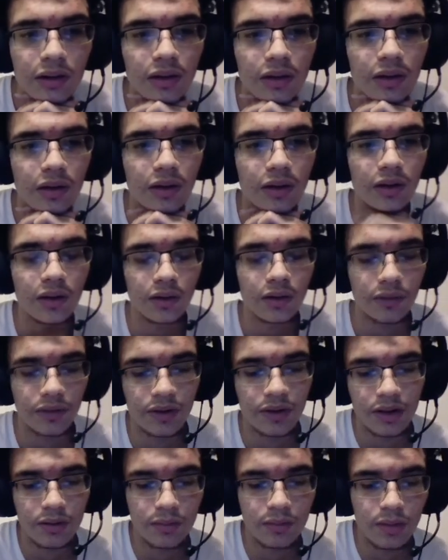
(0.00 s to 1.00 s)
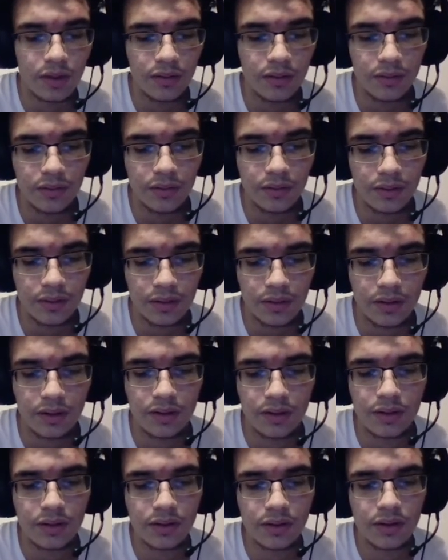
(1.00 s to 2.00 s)
Irv Smith.
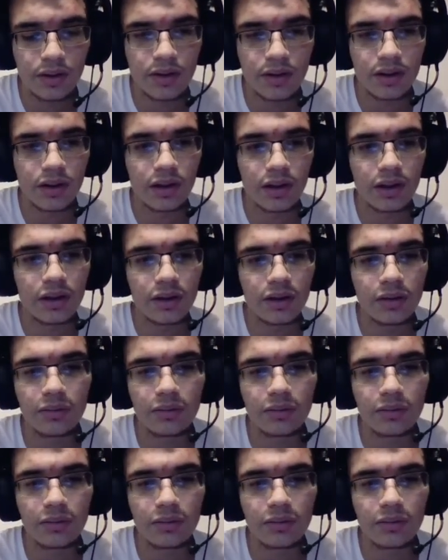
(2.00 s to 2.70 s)
Is this the lineup?